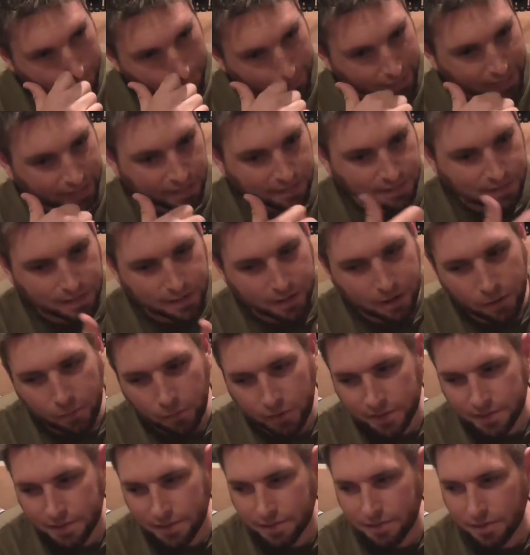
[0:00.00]
because I know
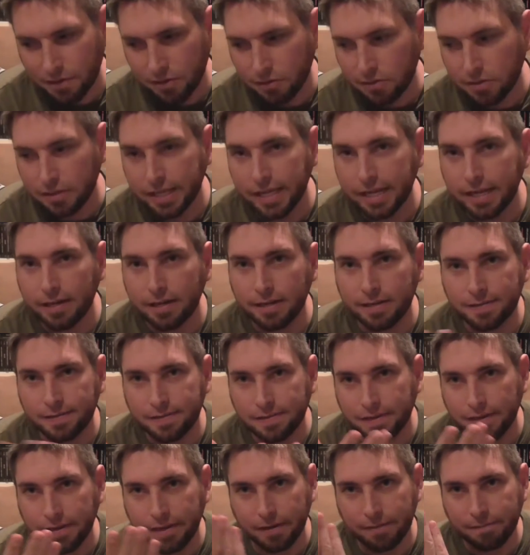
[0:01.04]
once it's all clean, it's
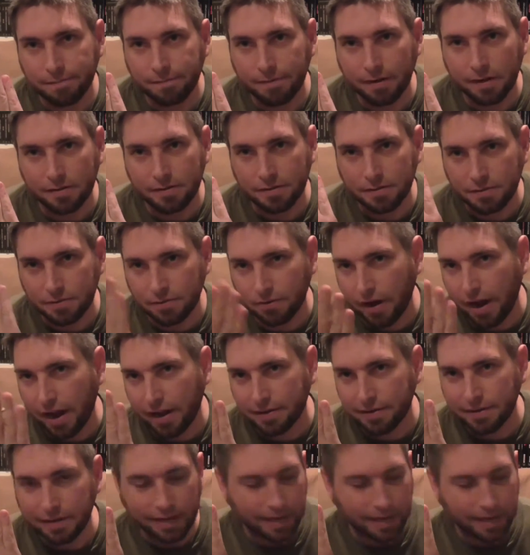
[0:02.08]
just gonna get fucking trashed